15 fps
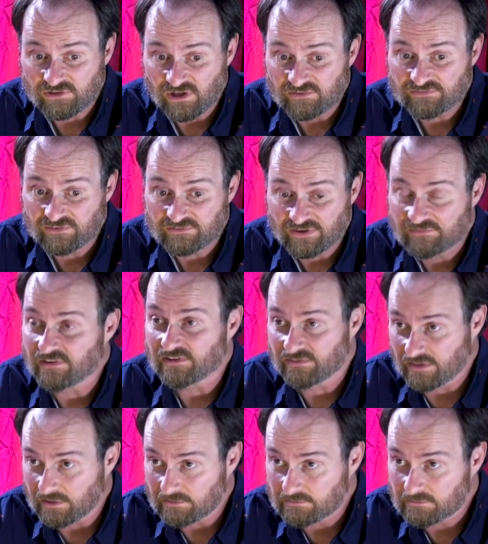enough of
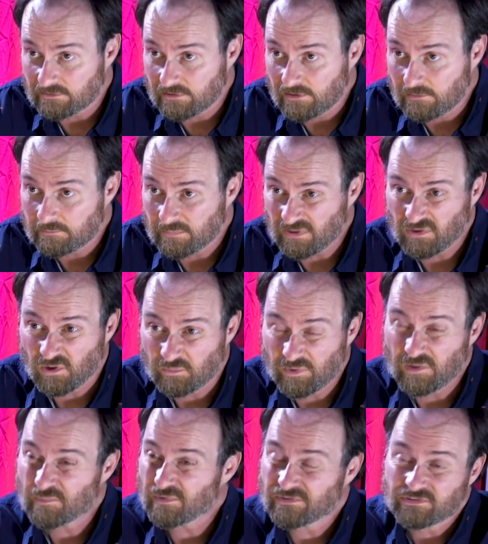everything, but there are
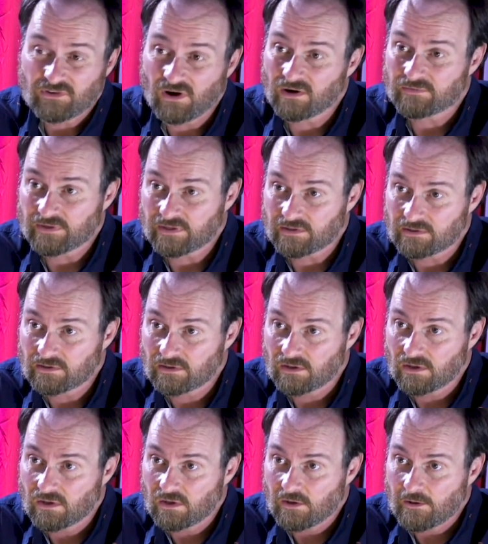people starving?
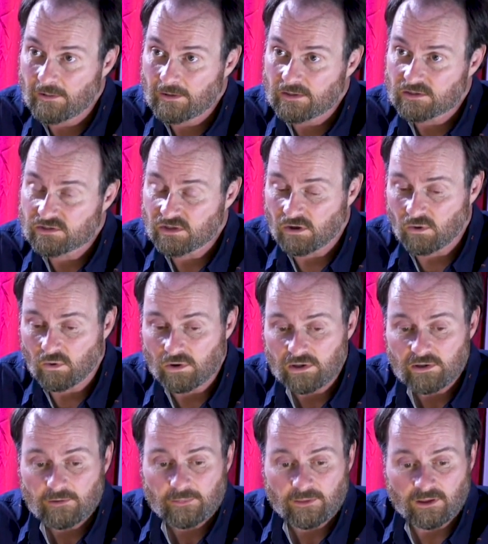So
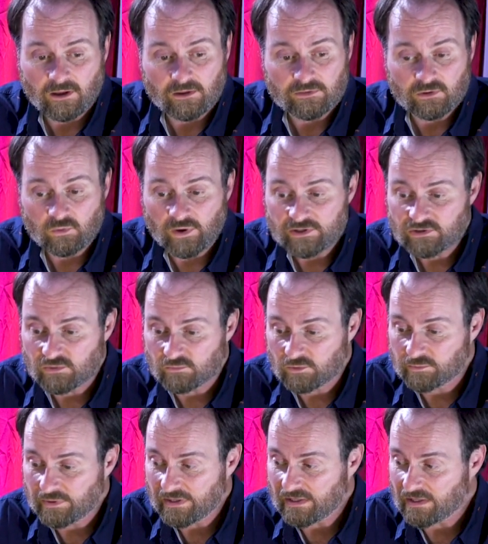the the question
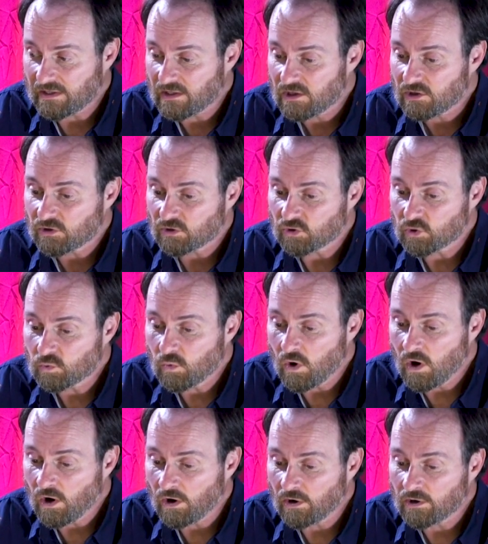would be: you
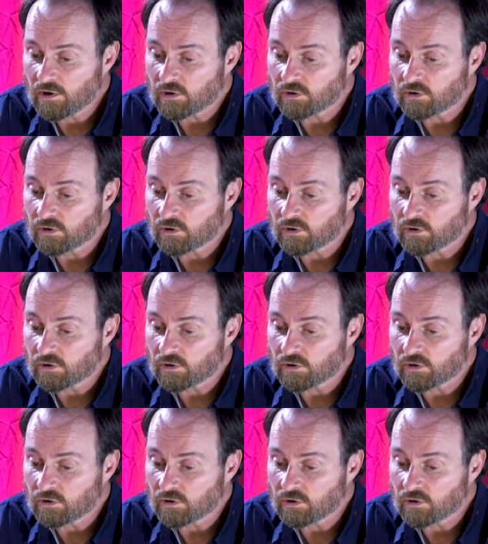are